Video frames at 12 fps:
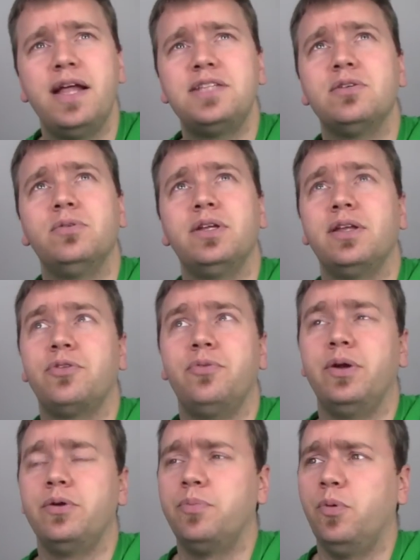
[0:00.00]
That's only like
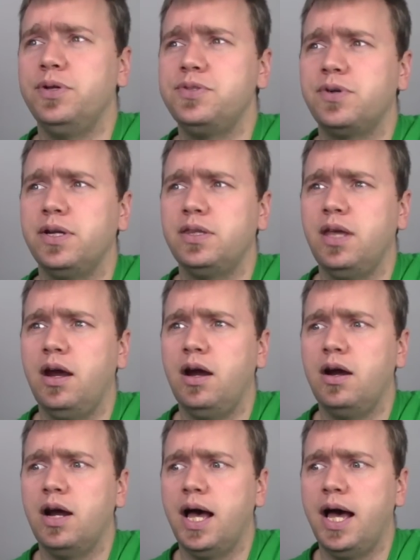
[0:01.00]
300 points right
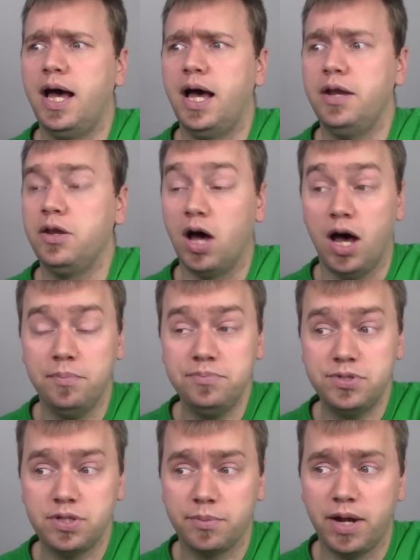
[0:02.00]
there.
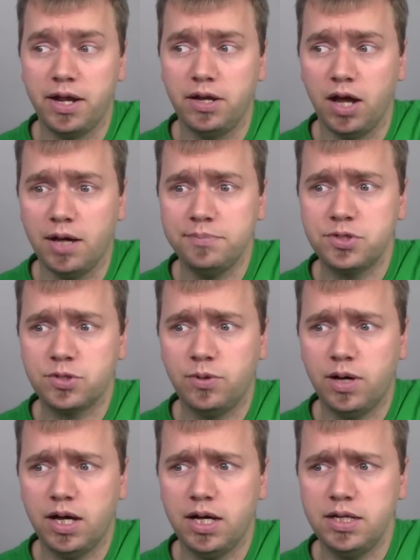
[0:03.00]
Knobs. I'm going to have a Knob
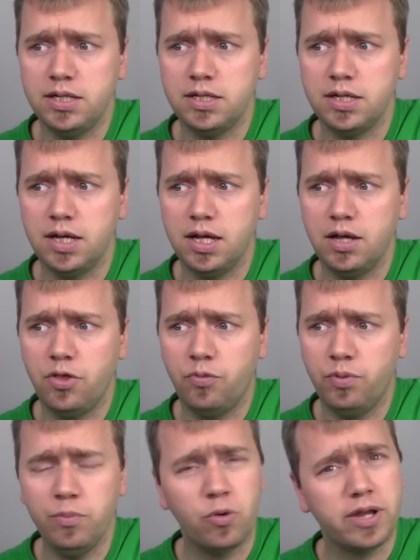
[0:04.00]
Squad.
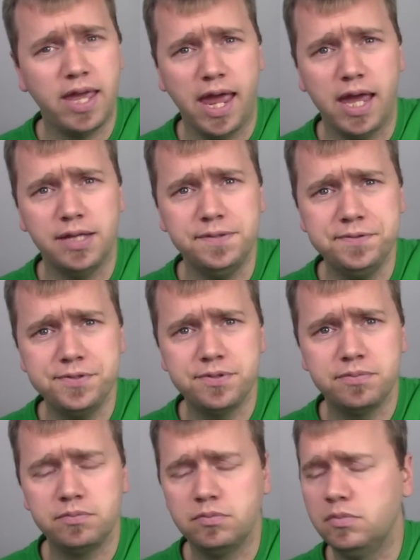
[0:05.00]
3 more
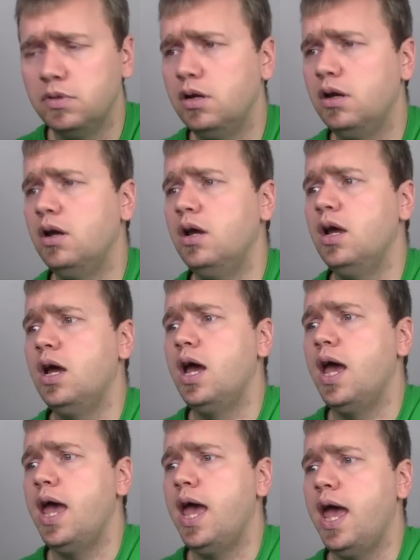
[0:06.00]
cans.
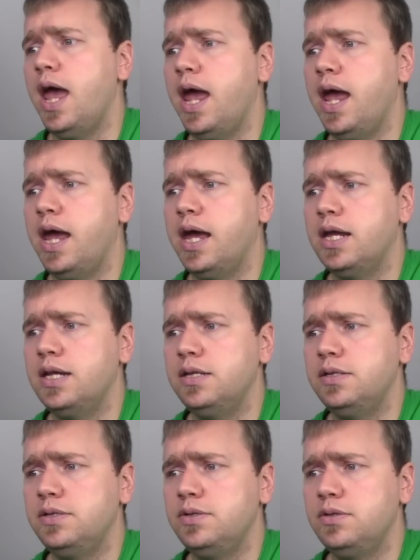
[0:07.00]

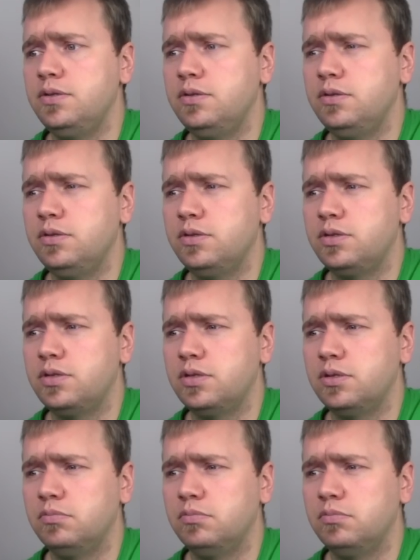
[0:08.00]
And...